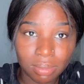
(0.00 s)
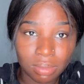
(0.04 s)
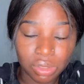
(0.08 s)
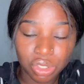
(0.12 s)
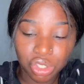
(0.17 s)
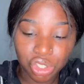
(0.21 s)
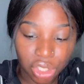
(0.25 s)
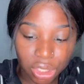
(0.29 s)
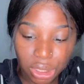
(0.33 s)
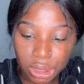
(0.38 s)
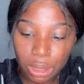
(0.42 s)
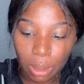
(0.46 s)

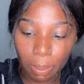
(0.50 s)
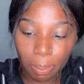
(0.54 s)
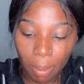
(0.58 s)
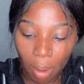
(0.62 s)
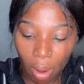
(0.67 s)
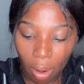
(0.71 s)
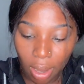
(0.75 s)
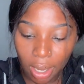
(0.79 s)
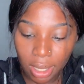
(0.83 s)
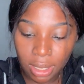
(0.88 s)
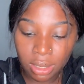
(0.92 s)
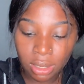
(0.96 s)
just a
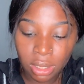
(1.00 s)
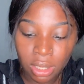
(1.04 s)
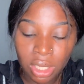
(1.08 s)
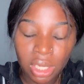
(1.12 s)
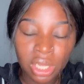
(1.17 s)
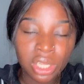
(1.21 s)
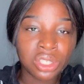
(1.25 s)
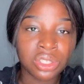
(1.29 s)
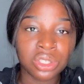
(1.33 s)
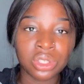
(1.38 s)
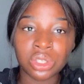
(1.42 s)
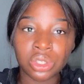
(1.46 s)
bond,
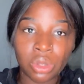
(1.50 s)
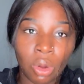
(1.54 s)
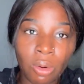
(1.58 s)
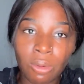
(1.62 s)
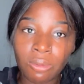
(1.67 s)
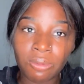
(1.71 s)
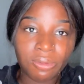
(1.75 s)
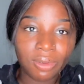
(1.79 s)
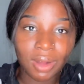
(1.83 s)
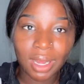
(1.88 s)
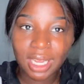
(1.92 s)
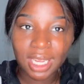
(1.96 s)

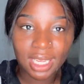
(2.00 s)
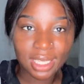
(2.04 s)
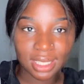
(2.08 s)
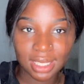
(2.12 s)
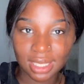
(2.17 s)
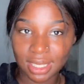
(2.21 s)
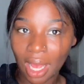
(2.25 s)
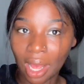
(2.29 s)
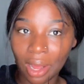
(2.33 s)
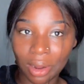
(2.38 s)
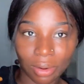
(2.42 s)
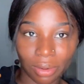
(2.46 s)
don't fucking
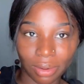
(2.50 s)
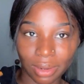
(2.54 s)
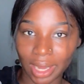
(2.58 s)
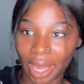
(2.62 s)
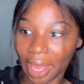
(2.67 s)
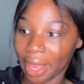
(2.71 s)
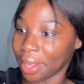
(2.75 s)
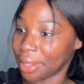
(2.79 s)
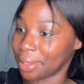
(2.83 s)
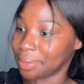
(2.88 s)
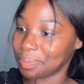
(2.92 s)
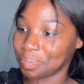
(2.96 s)
settle.
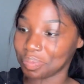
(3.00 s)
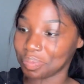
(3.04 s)
Like,